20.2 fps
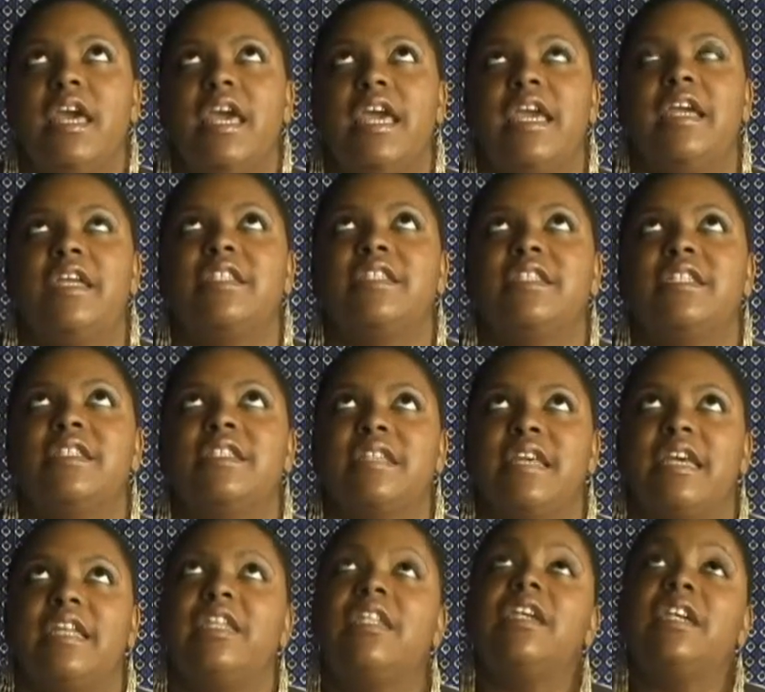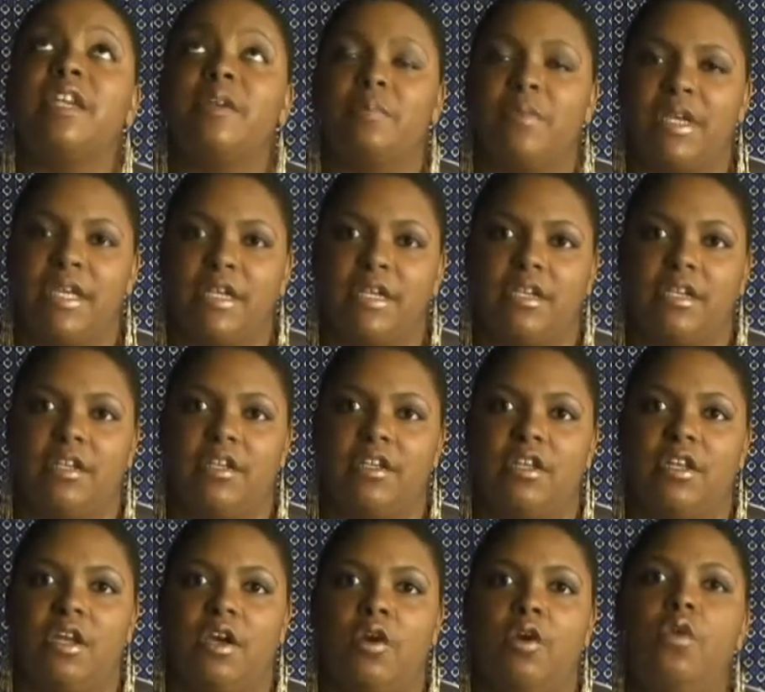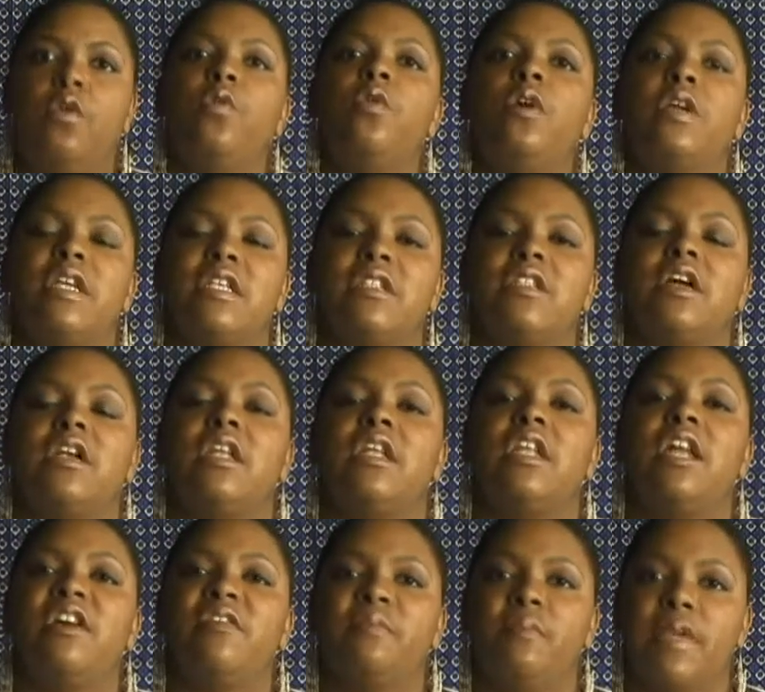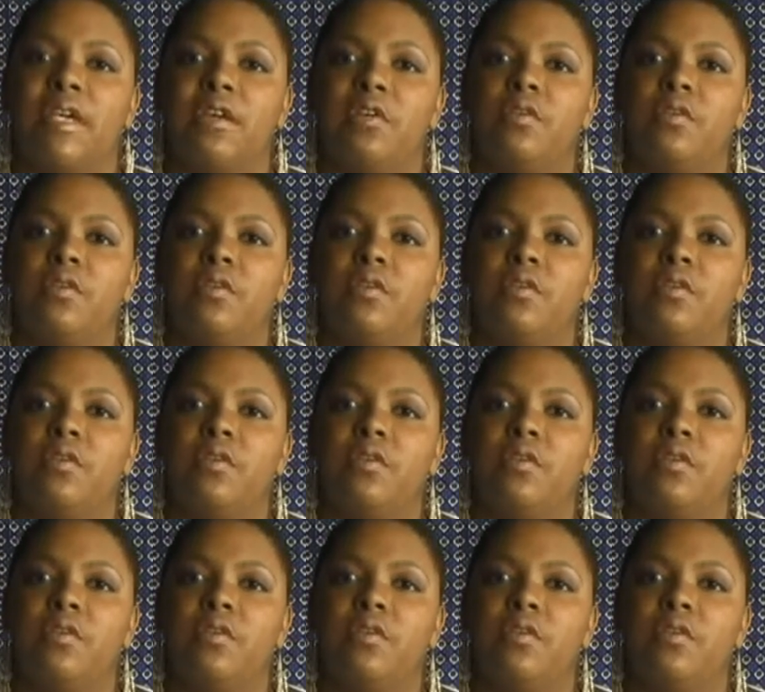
And she said, look at me, you know, who is gonna love me?